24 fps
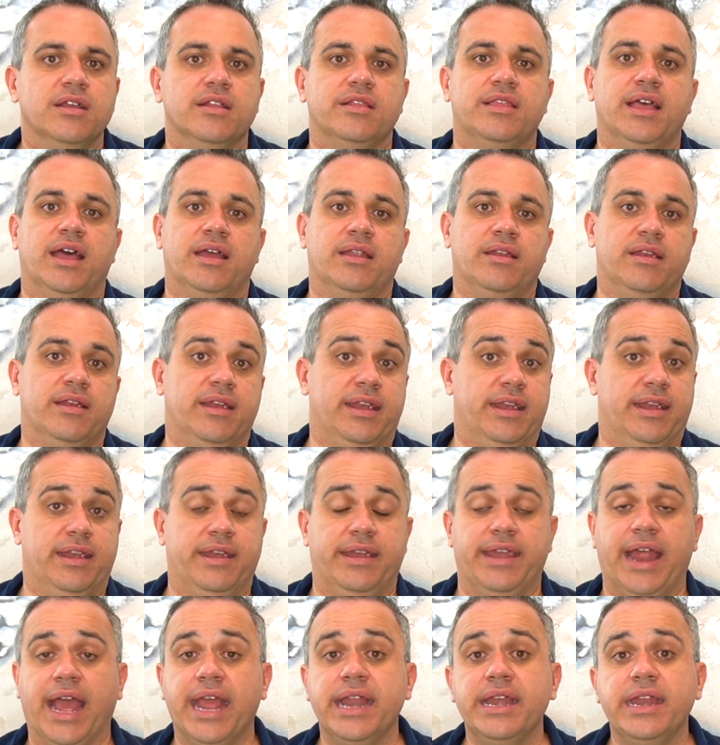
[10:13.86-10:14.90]
that
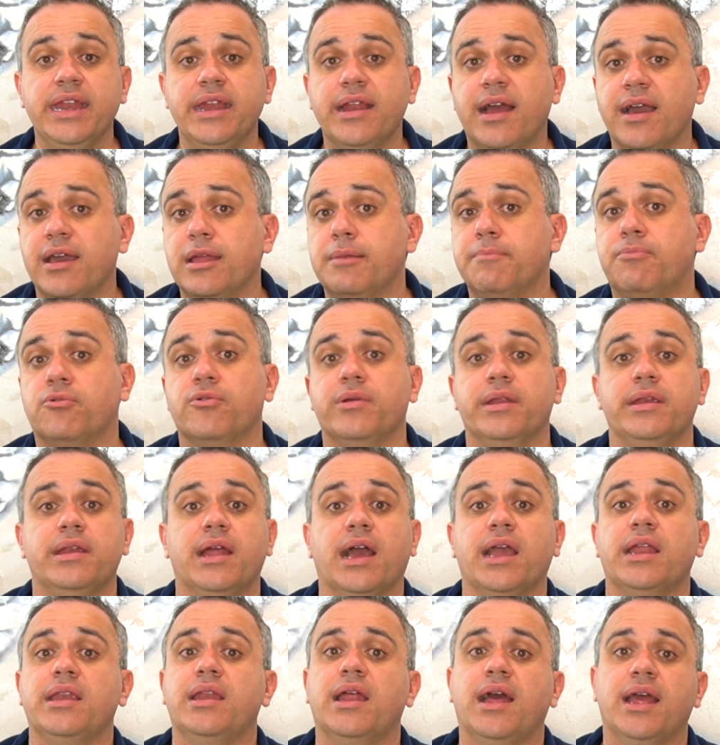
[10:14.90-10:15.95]

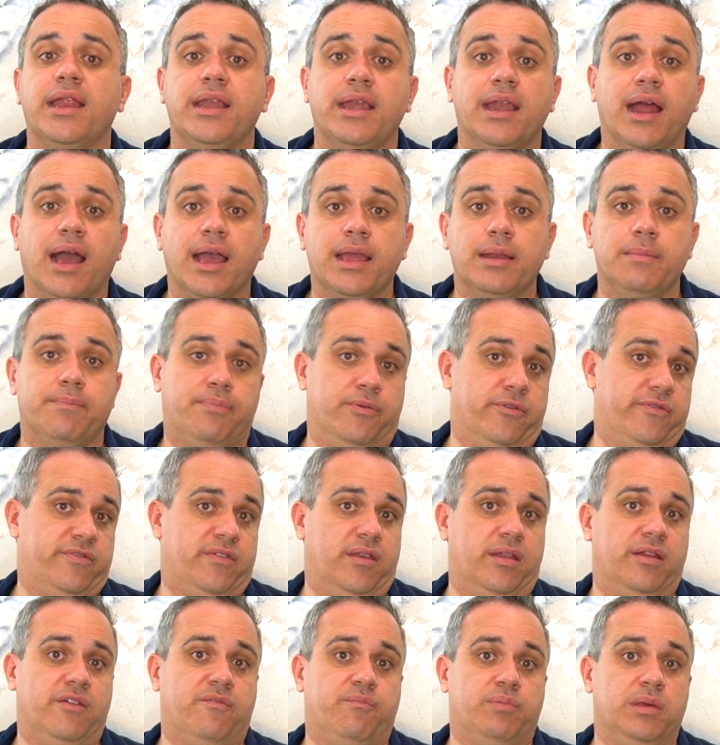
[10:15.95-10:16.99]

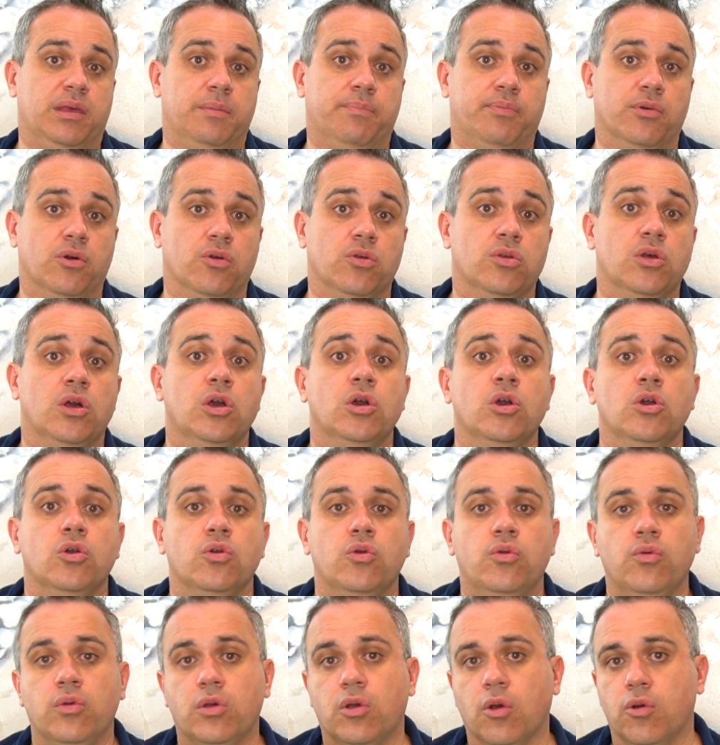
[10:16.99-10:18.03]
99.999% of people
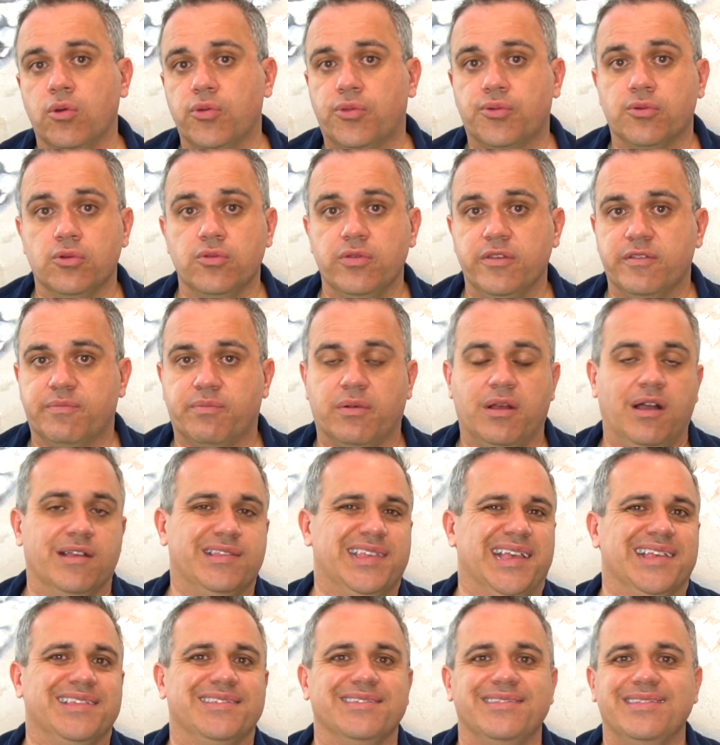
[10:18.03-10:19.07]
who go through this
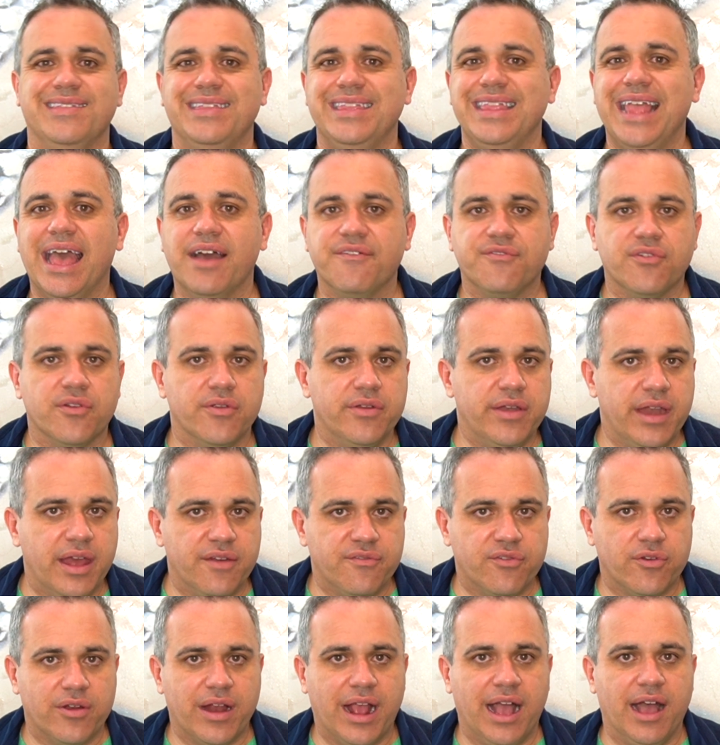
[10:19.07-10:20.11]
process
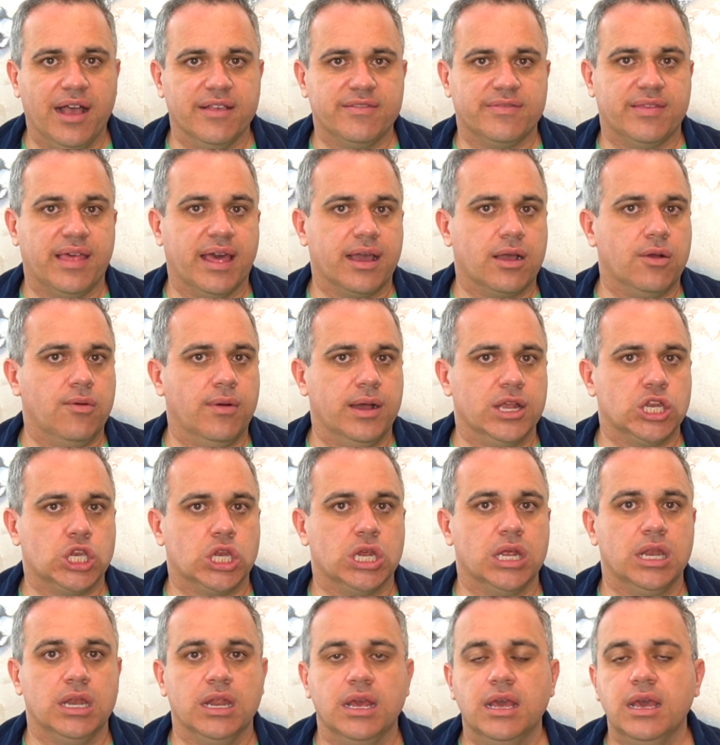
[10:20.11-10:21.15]
never ask that
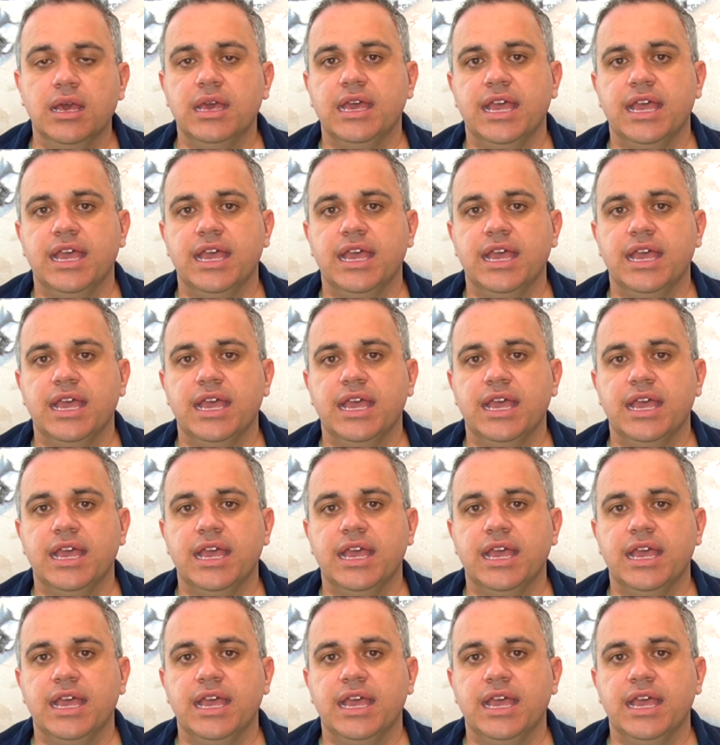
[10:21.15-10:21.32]
question,